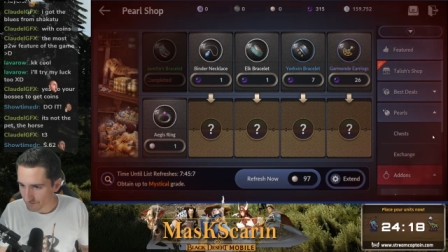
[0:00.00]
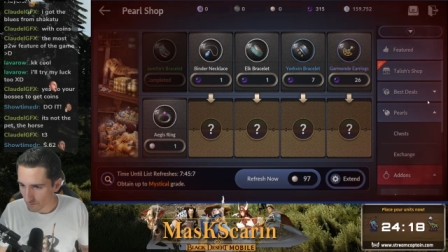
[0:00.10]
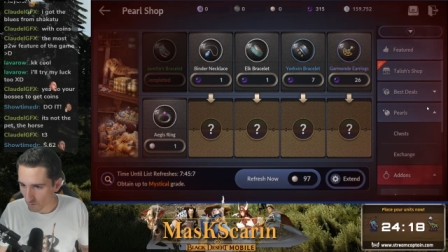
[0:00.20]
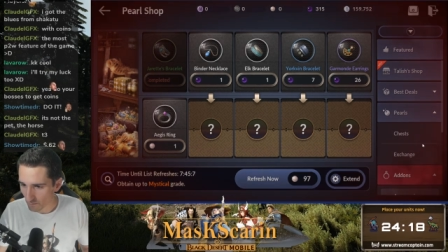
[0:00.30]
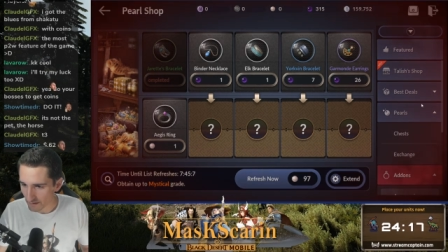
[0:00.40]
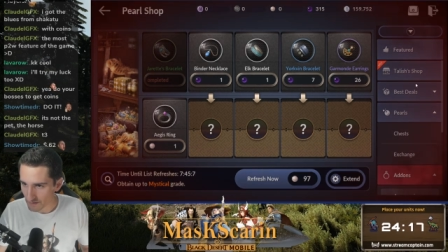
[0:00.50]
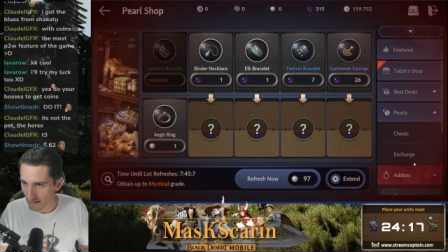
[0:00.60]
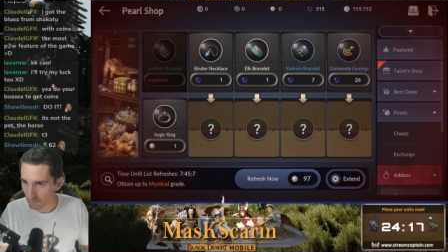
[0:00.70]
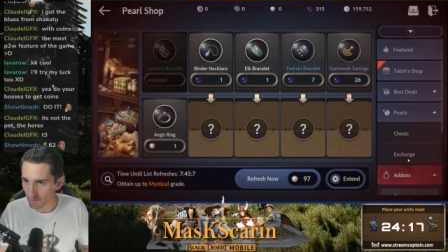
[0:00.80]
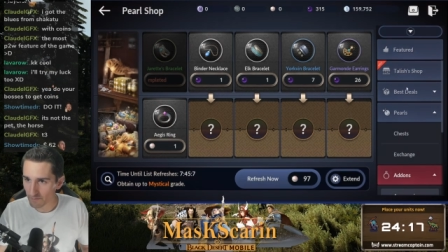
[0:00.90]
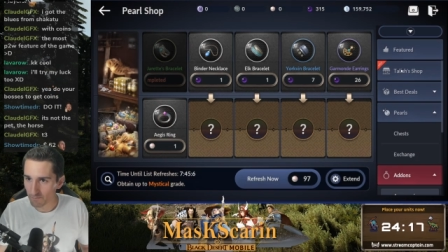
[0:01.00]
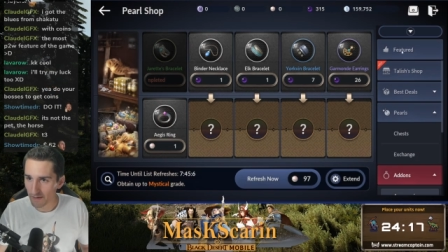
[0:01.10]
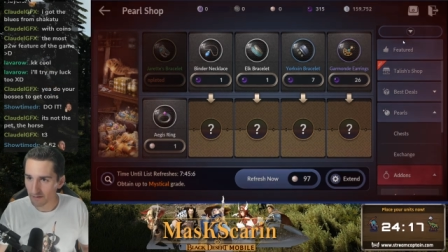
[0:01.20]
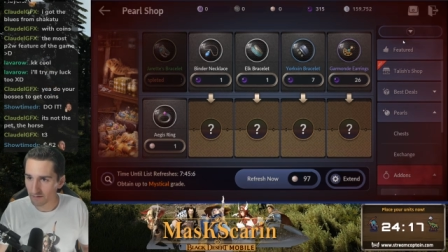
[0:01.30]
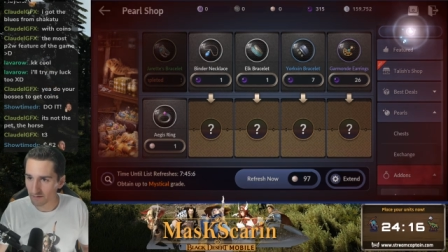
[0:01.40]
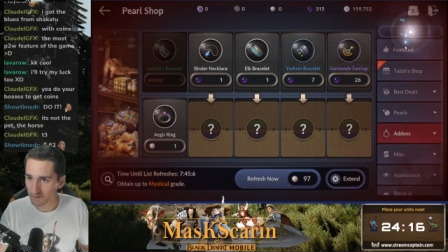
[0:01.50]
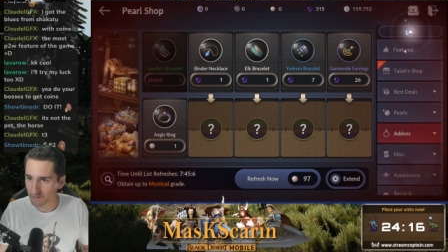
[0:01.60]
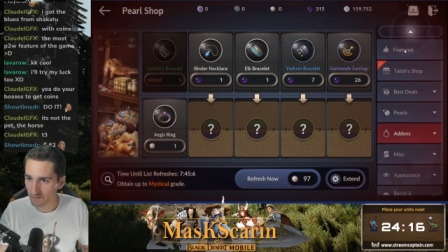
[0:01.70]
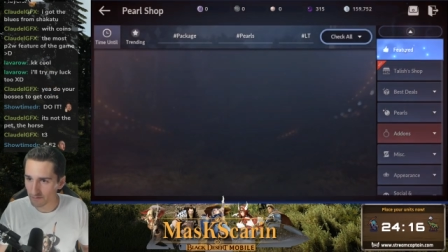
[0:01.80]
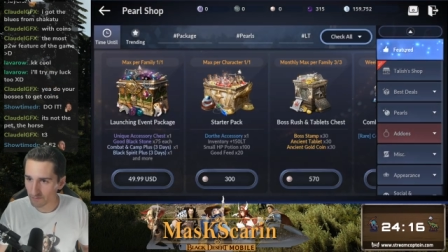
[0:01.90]
or my shop could be mega
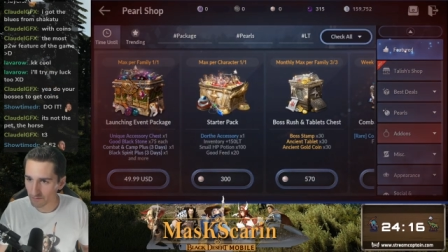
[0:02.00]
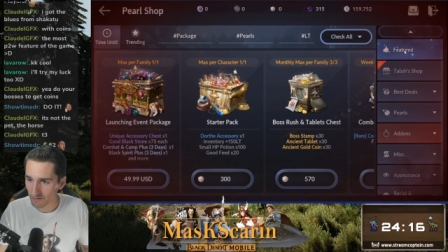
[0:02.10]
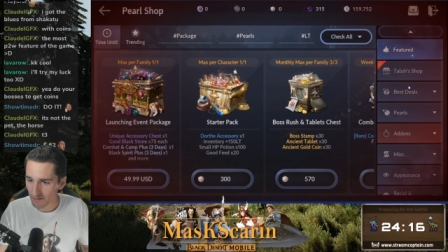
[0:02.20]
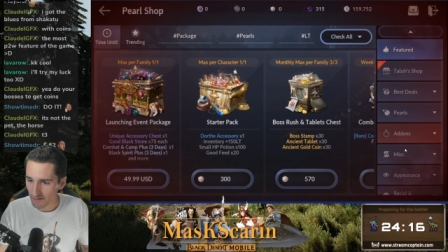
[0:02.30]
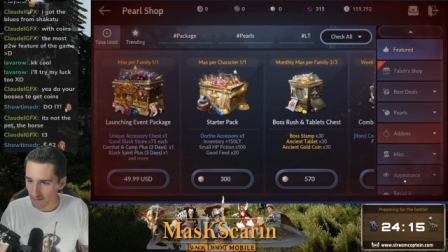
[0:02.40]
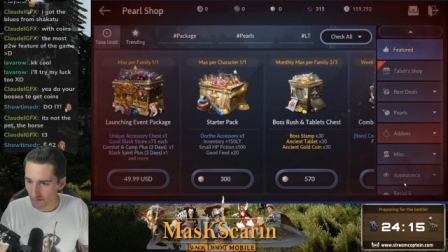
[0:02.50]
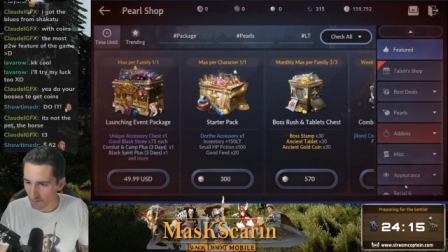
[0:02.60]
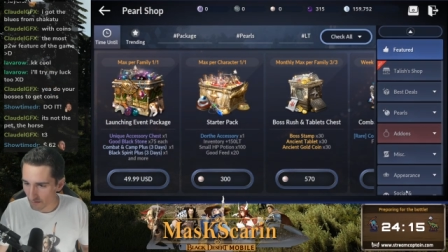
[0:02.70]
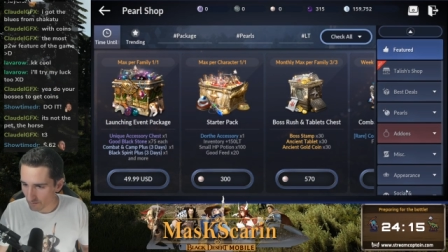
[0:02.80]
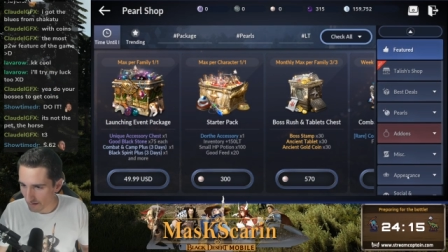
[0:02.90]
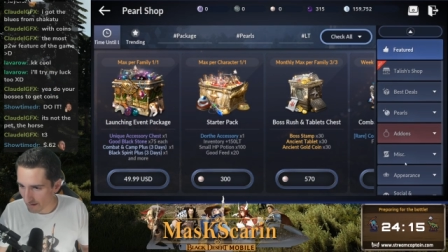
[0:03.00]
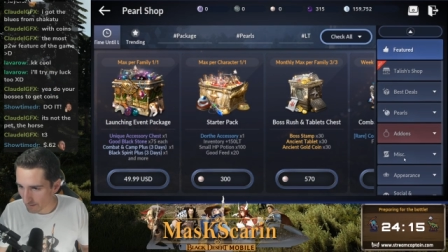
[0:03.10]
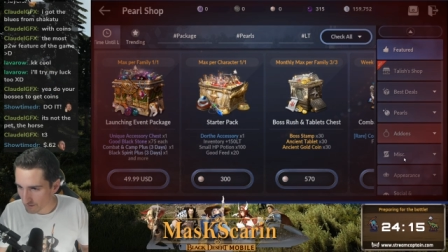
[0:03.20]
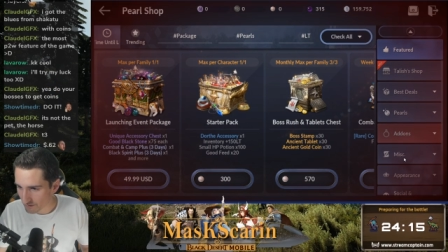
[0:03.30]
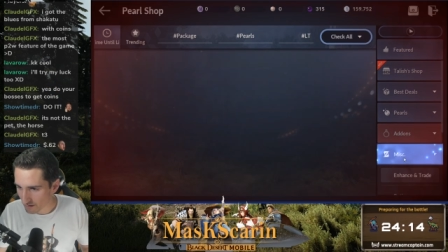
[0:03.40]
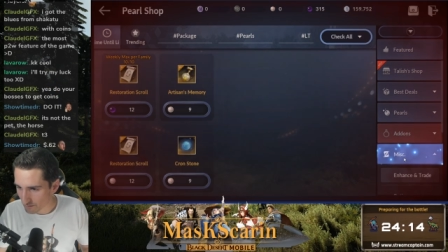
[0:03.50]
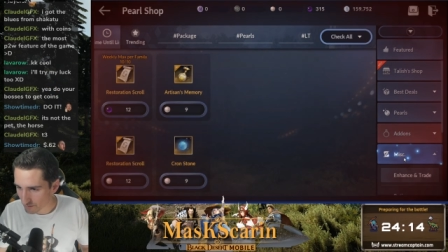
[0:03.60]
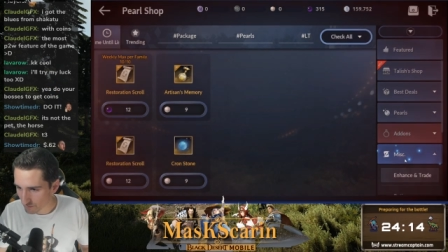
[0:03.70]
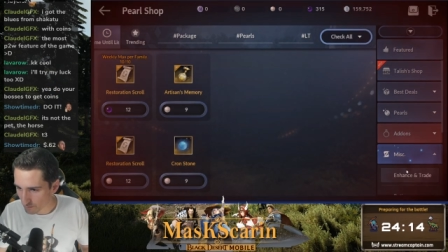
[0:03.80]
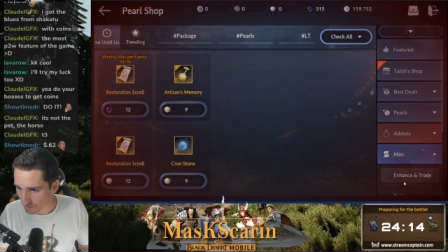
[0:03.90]
glitched and this and, and, and then i'm just gonna be
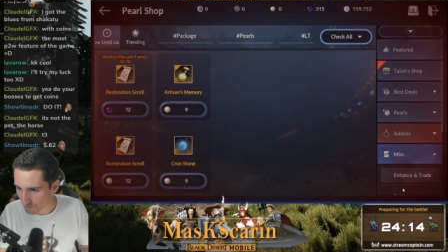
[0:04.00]
super